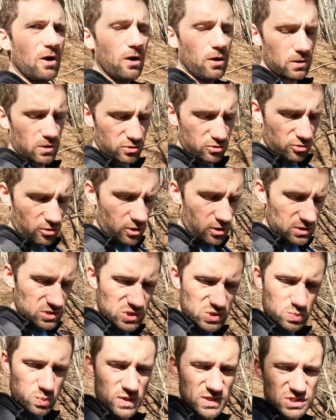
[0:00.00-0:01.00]
all
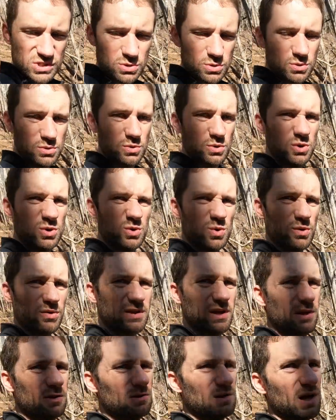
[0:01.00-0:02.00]
across western
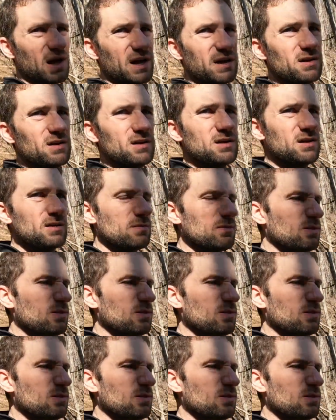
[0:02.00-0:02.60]
North Carolina.